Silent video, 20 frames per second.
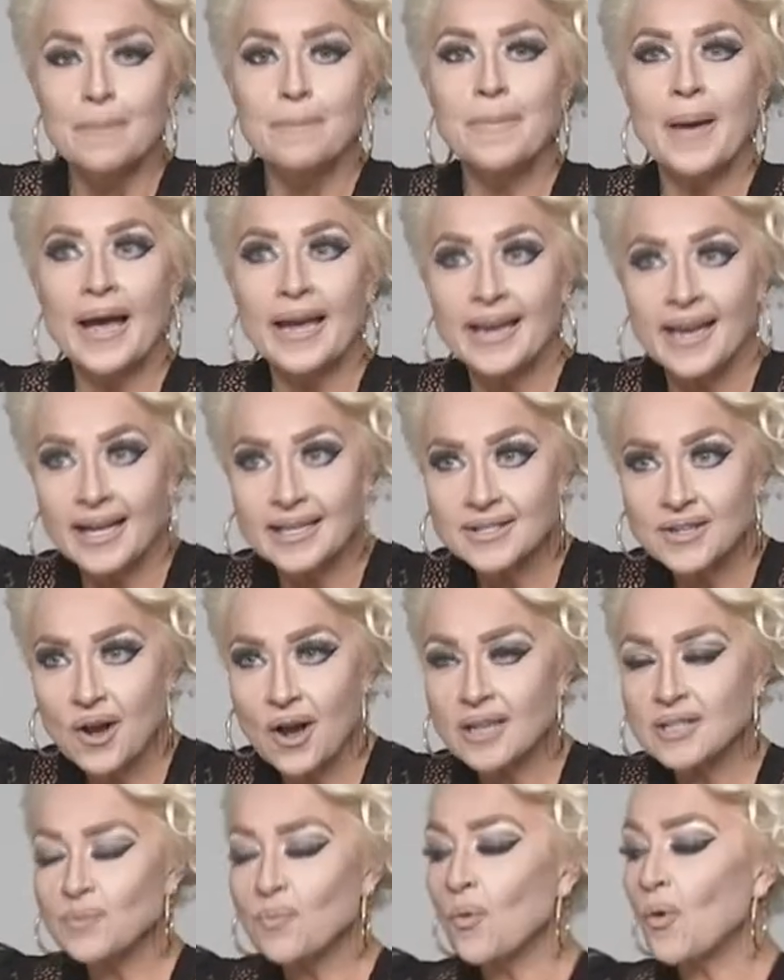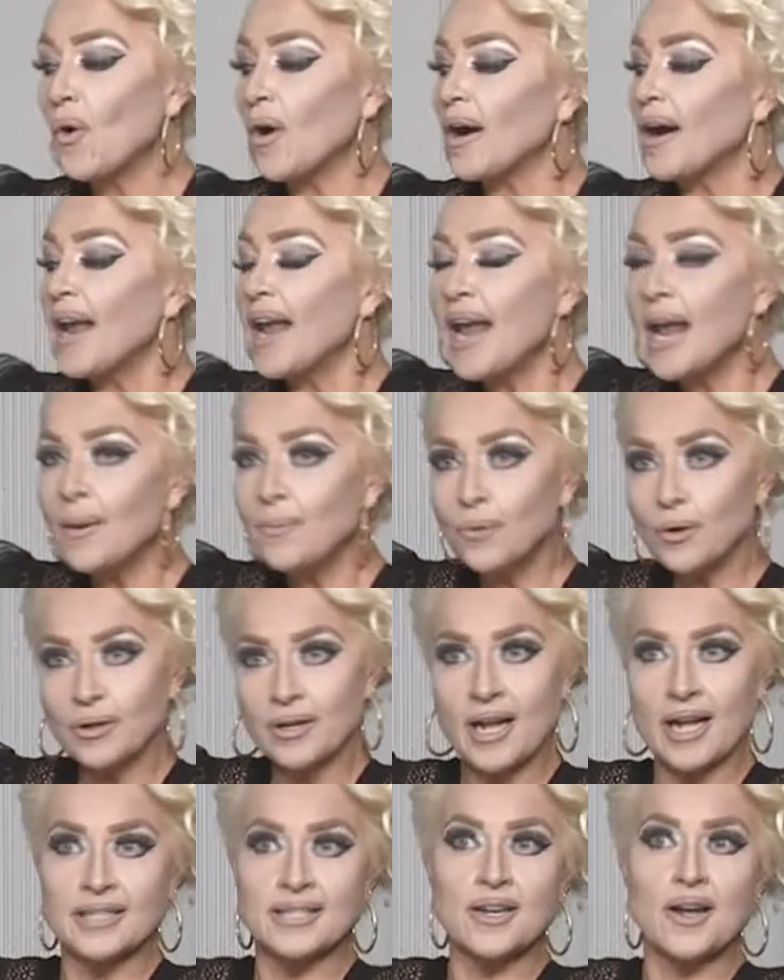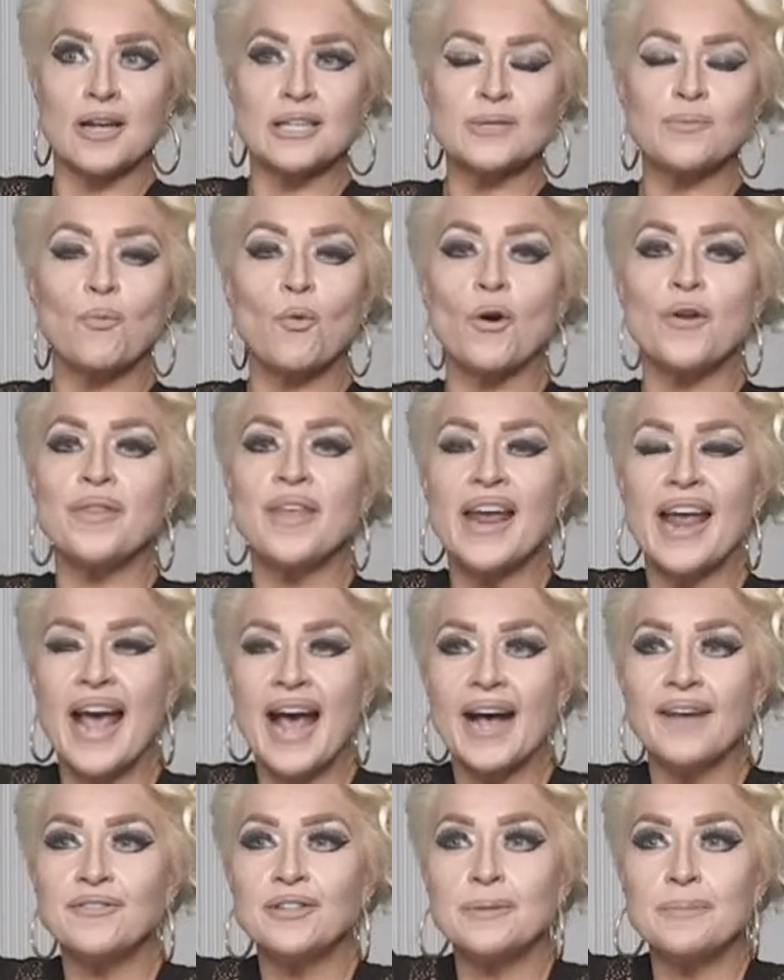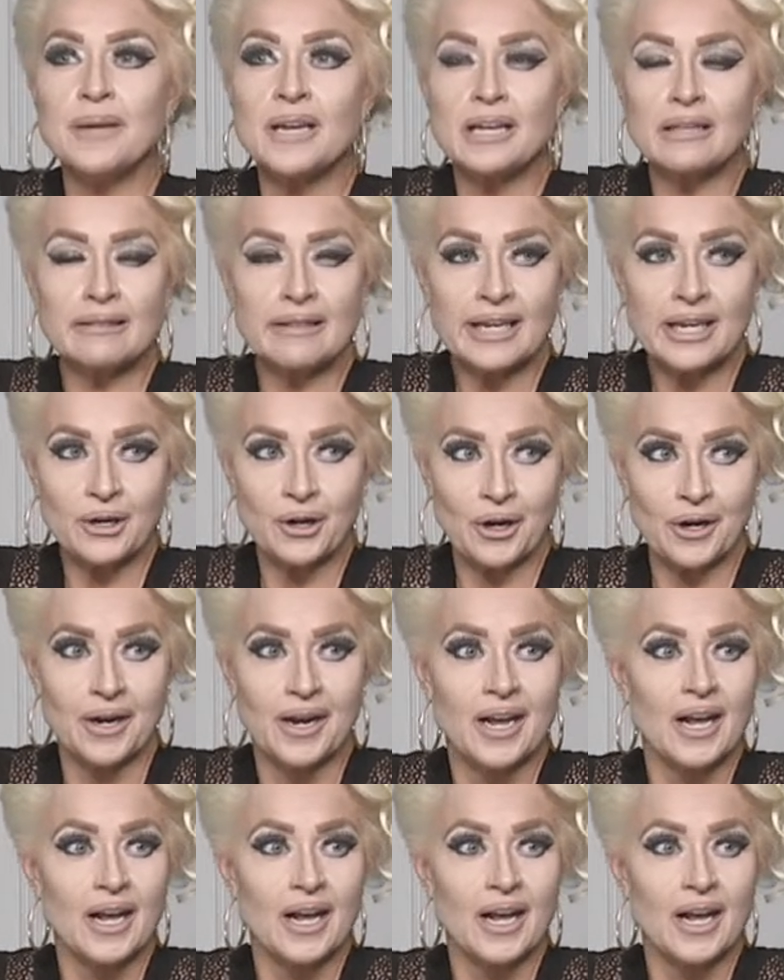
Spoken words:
Baguettes cost more. Emerald cuts cost more. They have to be cleaner.